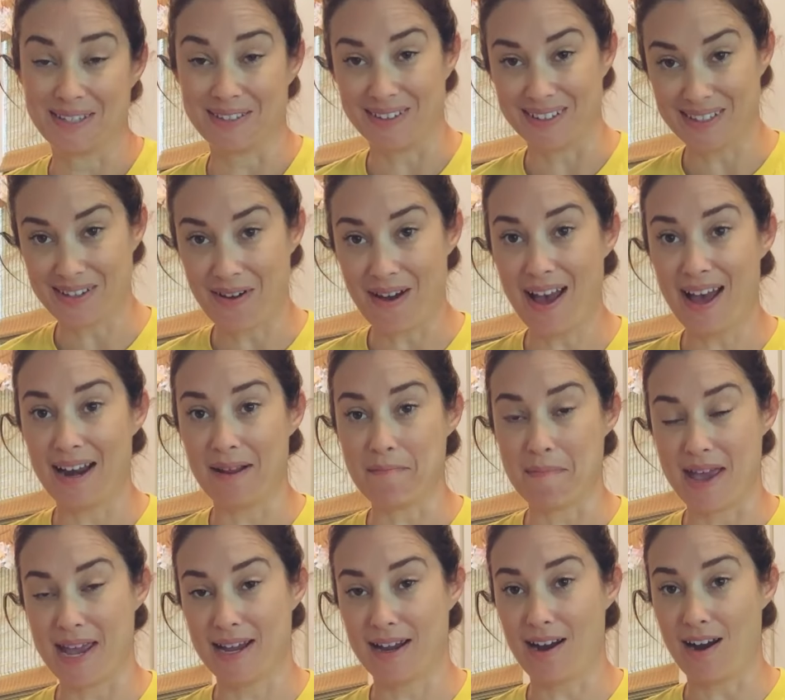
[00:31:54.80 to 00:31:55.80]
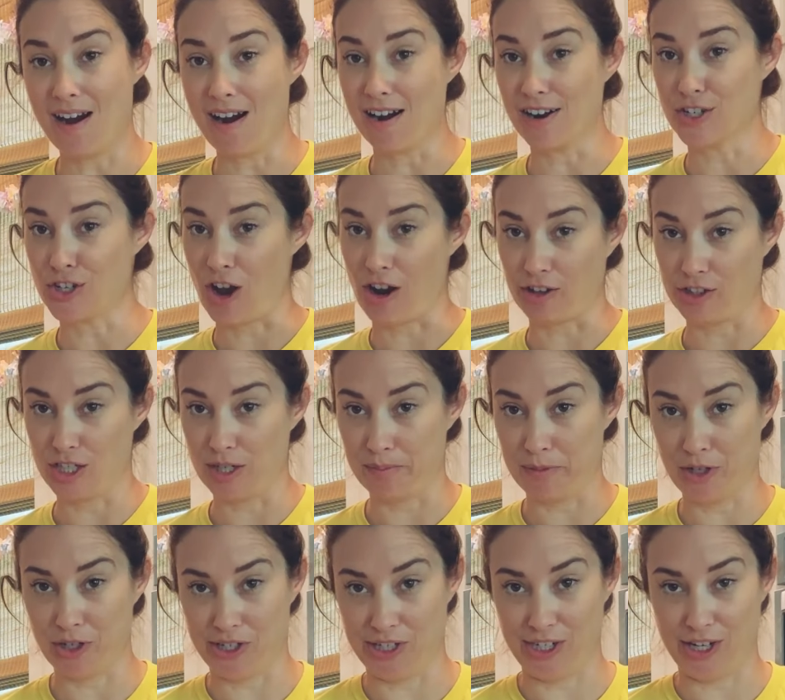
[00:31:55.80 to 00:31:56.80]
so let's go ahead and make our chocolate chip
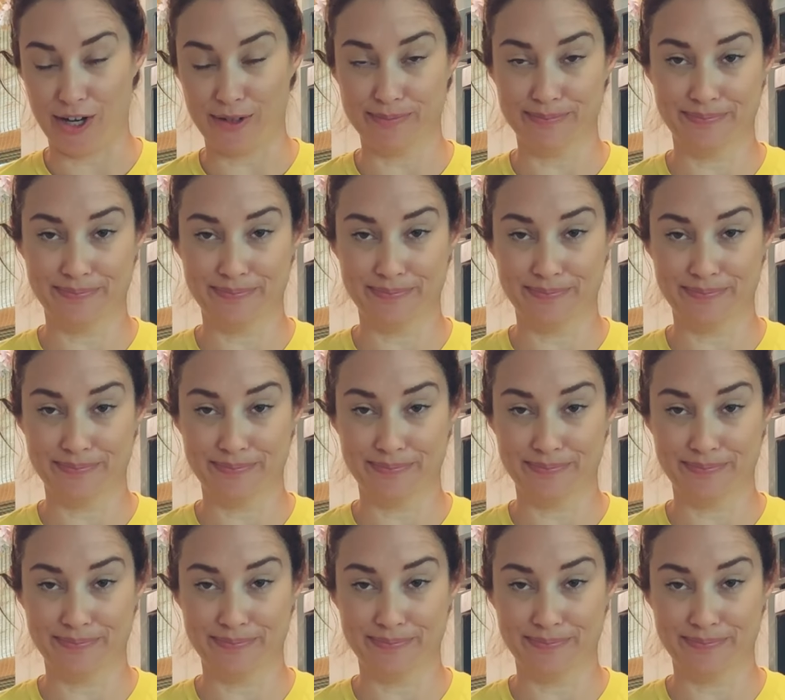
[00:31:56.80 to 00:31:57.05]
cookie dough.